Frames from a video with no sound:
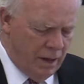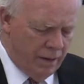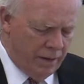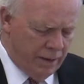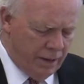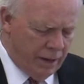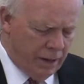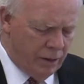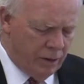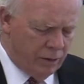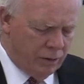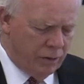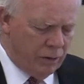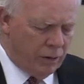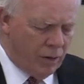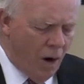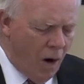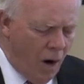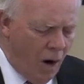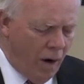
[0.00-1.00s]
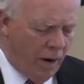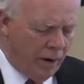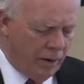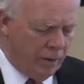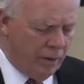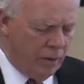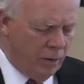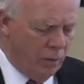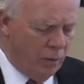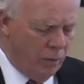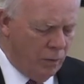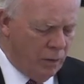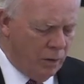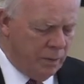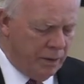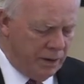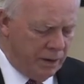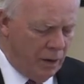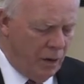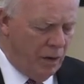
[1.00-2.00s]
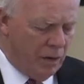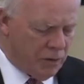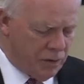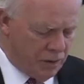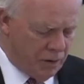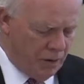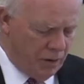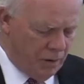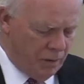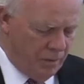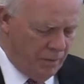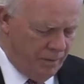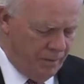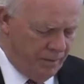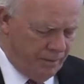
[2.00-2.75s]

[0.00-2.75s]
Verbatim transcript: there your heart will be also.